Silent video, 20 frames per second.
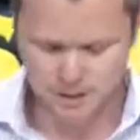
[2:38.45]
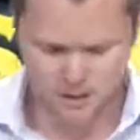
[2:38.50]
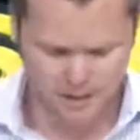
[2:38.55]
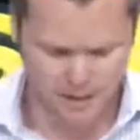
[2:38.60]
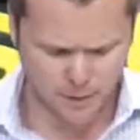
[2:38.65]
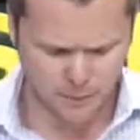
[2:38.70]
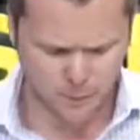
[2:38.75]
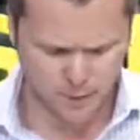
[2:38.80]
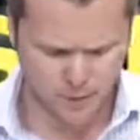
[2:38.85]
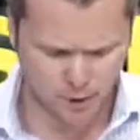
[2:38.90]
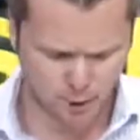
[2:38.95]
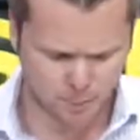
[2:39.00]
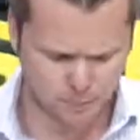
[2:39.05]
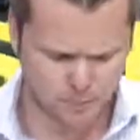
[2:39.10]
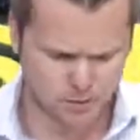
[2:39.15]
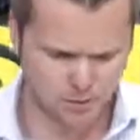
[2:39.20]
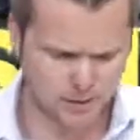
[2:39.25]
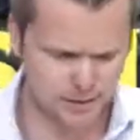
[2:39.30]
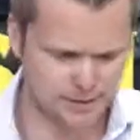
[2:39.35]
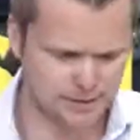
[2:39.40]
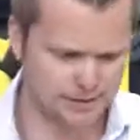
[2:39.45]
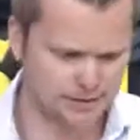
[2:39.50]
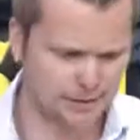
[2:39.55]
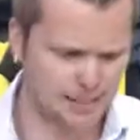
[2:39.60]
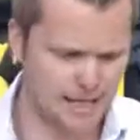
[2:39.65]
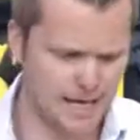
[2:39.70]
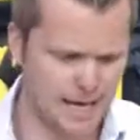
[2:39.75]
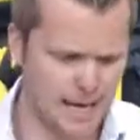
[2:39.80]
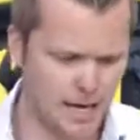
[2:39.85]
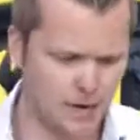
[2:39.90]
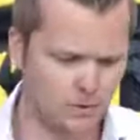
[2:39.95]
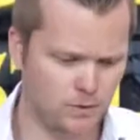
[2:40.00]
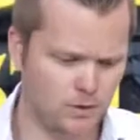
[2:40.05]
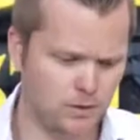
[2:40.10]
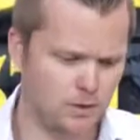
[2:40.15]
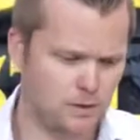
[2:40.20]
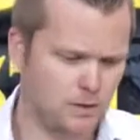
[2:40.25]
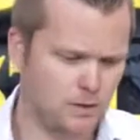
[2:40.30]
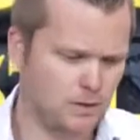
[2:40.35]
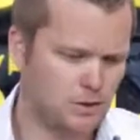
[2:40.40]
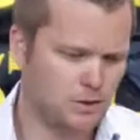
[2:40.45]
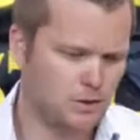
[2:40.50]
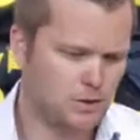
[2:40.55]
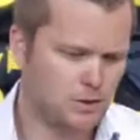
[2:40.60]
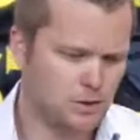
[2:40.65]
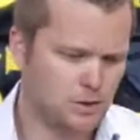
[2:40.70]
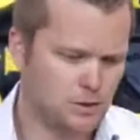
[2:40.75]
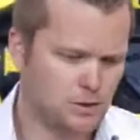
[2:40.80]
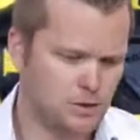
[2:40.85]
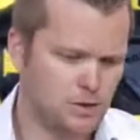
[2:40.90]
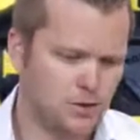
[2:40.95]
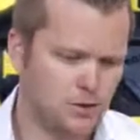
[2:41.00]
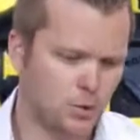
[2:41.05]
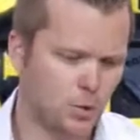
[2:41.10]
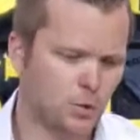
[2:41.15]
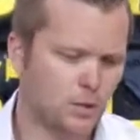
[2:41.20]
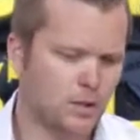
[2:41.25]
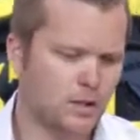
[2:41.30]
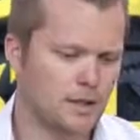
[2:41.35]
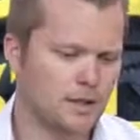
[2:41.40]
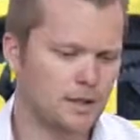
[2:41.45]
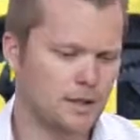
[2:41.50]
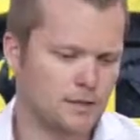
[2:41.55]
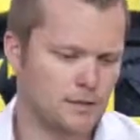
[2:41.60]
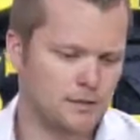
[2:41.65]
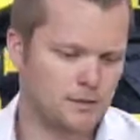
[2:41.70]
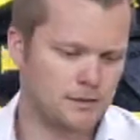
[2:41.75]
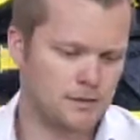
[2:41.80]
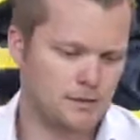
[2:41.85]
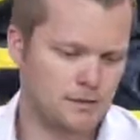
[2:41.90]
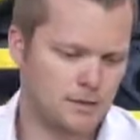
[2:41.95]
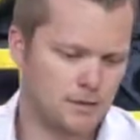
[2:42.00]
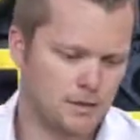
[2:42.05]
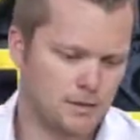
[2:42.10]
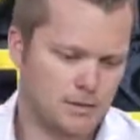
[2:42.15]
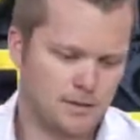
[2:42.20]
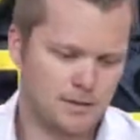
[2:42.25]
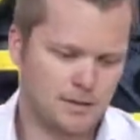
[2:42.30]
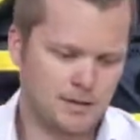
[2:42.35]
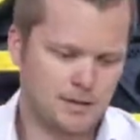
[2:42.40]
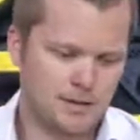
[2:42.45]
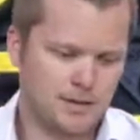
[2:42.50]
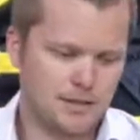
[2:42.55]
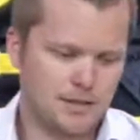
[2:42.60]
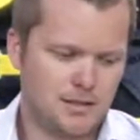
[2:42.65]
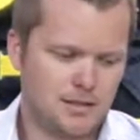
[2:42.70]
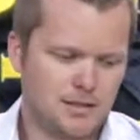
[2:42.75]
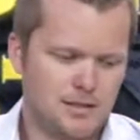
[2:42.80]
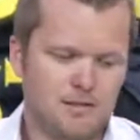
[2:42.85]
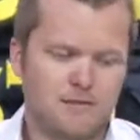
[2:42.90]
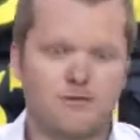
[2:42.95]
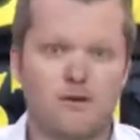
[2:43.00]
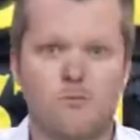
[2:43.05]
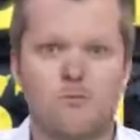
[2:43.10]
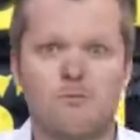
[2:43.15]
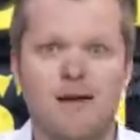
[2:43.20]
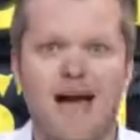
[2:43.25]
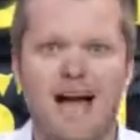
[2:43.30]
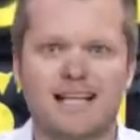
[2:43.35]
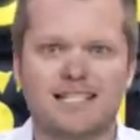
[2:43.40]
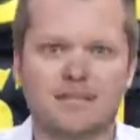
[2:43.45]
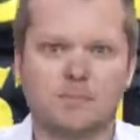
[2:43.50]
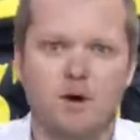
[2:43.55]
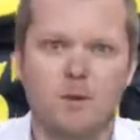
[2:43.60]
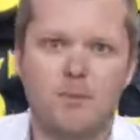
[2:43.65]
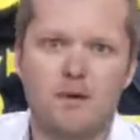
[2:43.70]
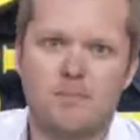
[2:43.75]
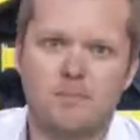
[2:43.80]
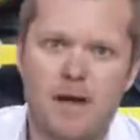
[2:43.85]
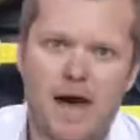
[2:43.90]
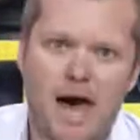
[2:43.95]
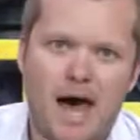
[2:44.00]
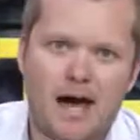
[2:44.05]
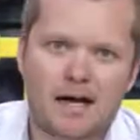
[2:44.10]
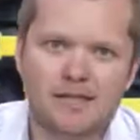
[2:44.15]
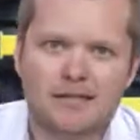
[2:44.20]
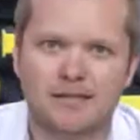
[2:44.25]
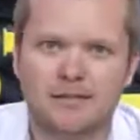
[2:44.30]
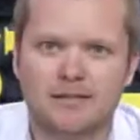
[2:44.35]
that will help you kind of lay out your story for maximum impact